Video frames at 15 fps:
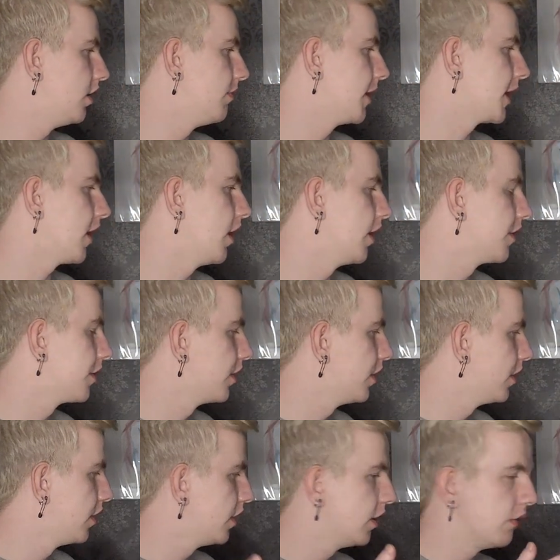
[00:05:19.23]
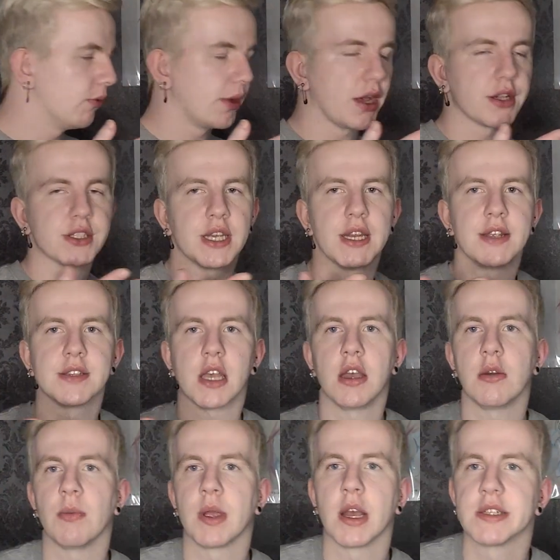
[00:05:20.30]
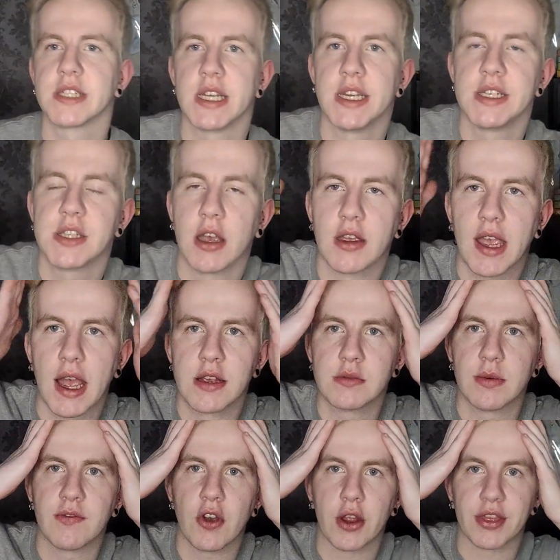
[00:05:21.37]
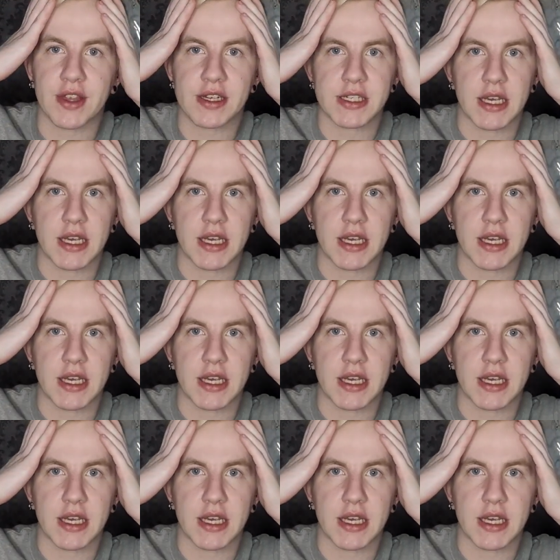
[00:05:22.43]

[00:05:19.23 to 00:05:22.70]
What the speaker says: my god. We got titties out. We got titties out, guys. We've got the